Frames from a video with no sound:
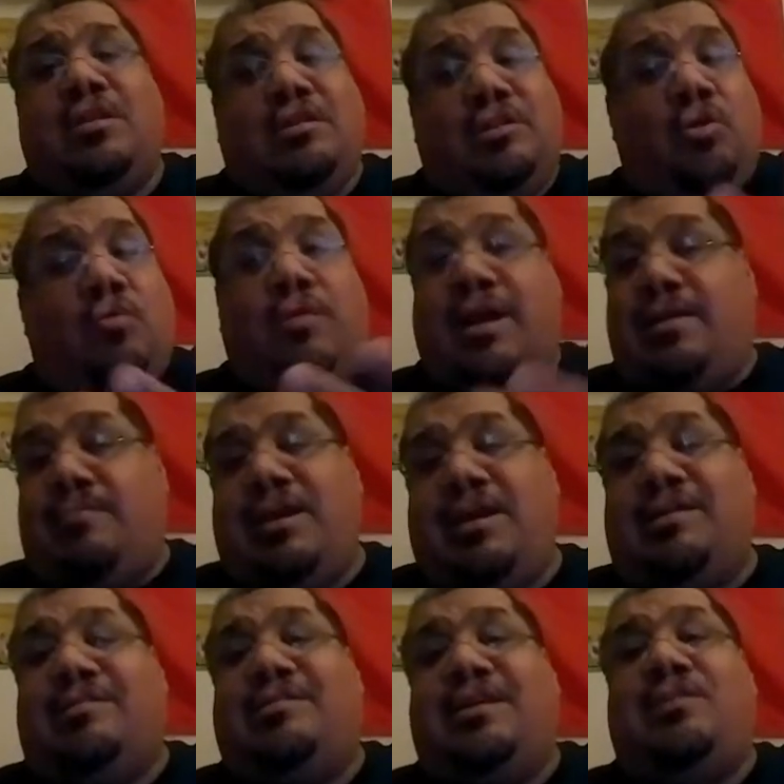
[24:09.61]
Lowrider
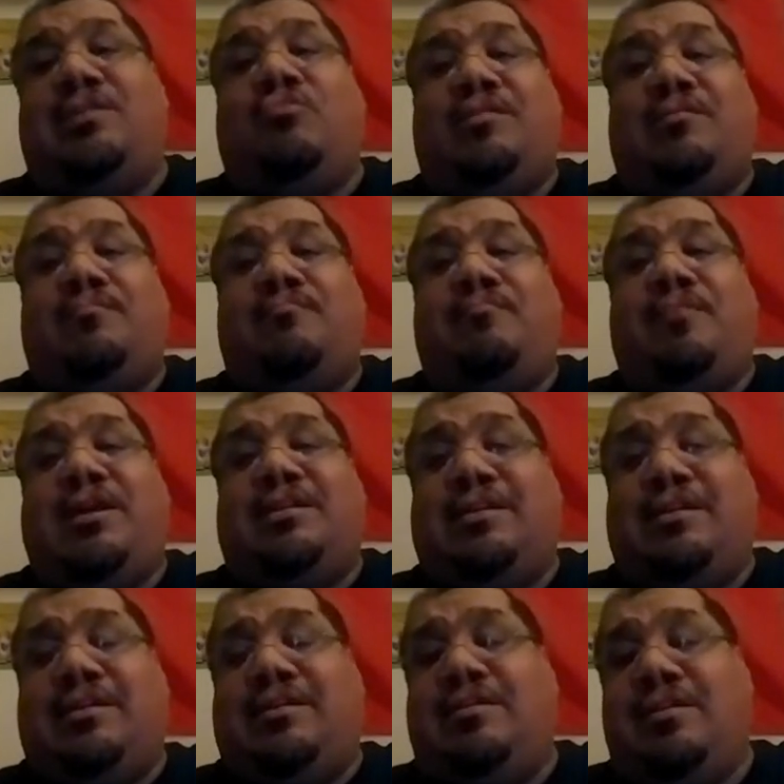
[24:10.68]
magazine was invented
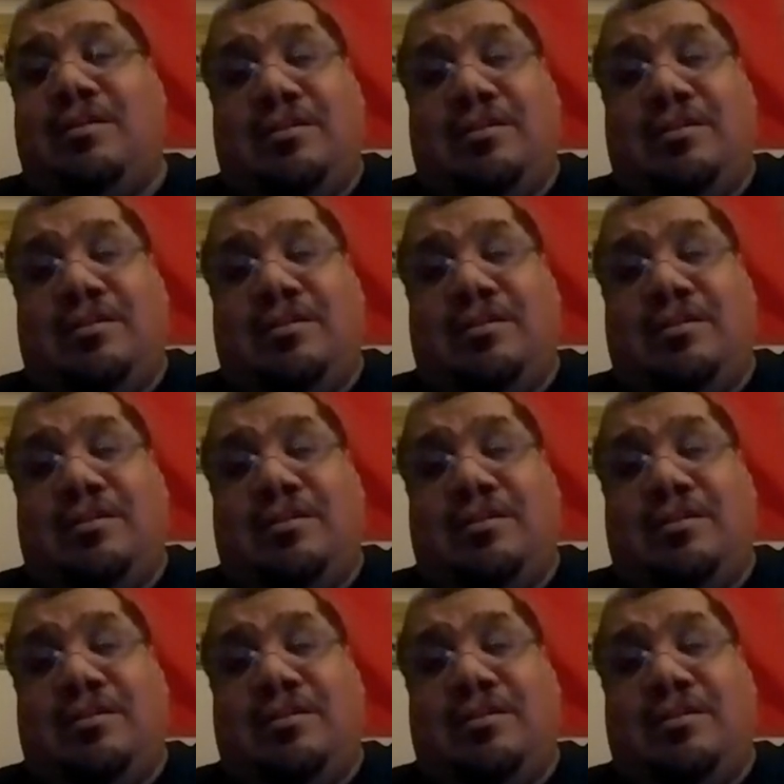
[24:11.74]
there.